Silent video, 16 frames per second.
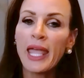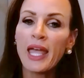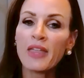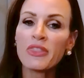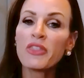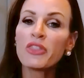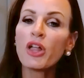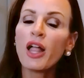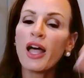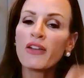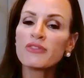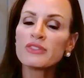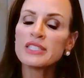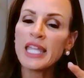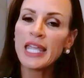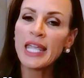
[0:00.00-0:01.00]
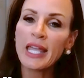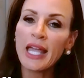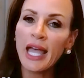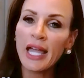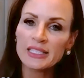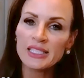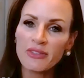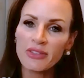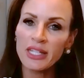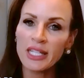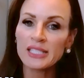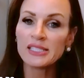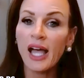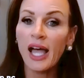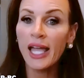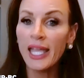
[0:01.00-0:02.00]
And then they'll have day
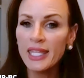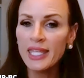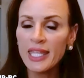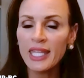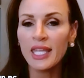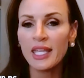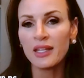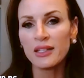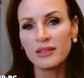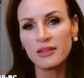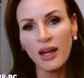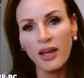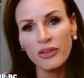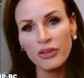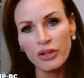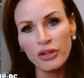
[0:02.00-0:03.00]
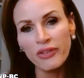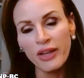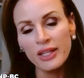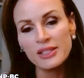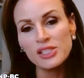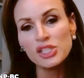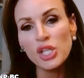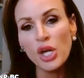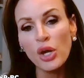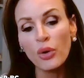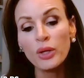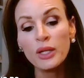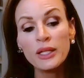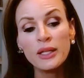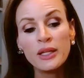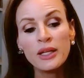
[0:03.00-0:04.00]
activities, hiking and other events
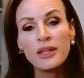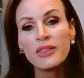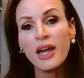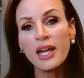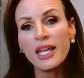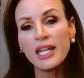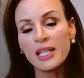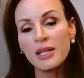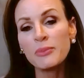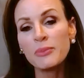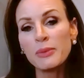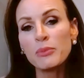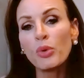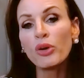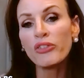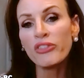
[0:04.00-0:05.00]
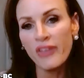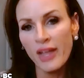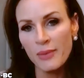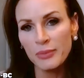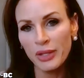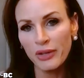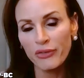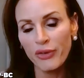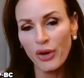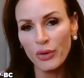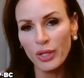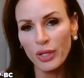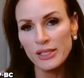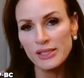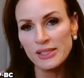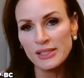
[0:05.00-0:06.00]
so that it can be more family
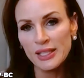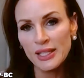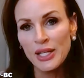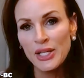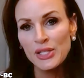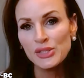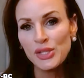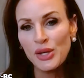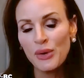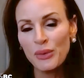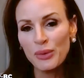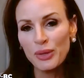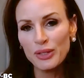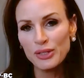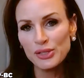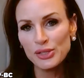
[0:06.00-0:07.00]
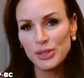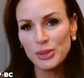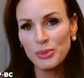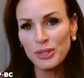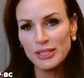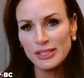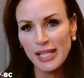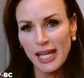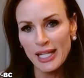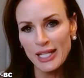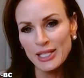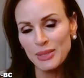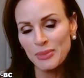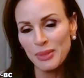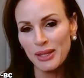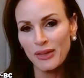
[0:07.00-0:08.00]
focused. So we're super
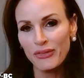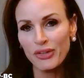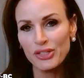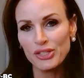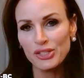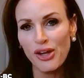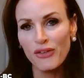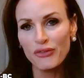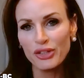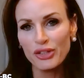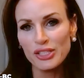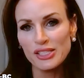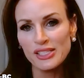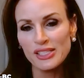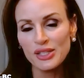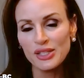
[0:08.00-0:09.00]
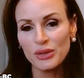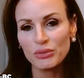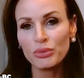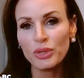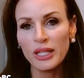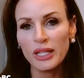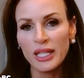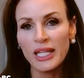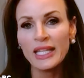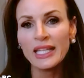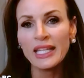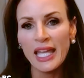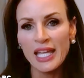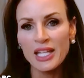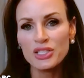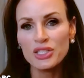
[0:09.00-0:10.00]
excited to be the first conference to really
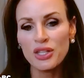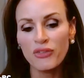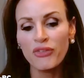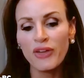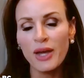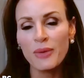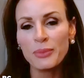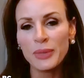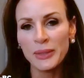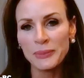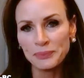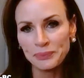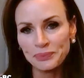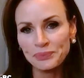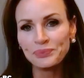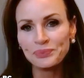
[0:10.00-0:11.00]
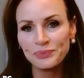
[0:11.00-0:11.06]
engage the family.